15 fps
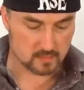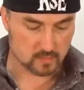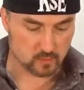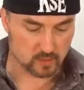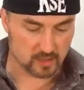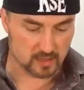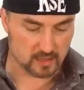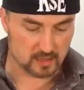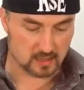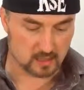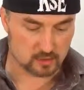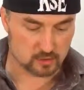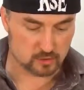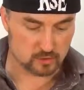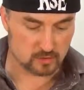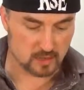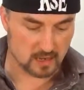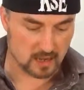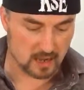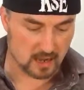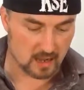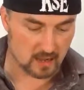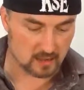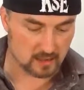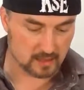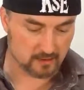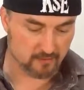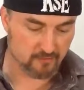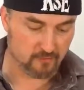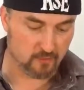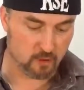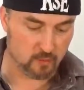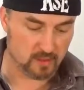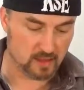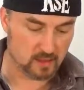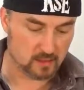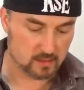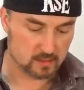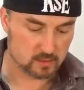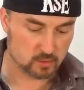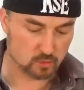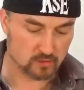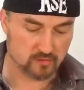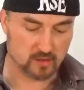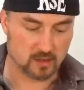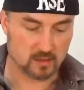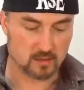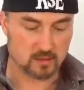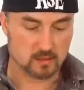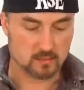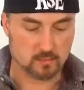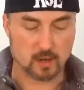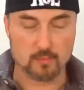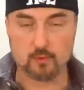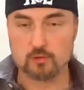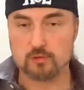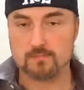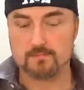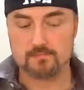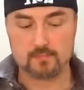really clustered, like foamy sort of bubbles.